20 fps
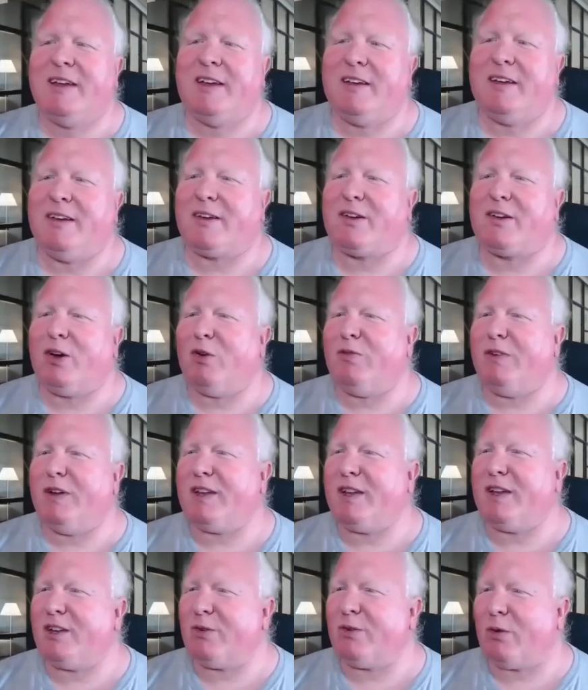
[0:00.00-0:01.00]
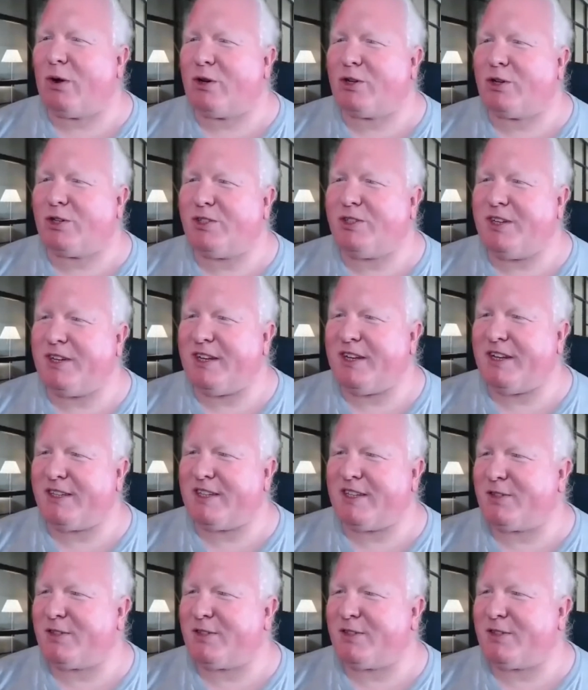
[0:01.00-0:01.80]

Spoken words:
COVID into larger cities,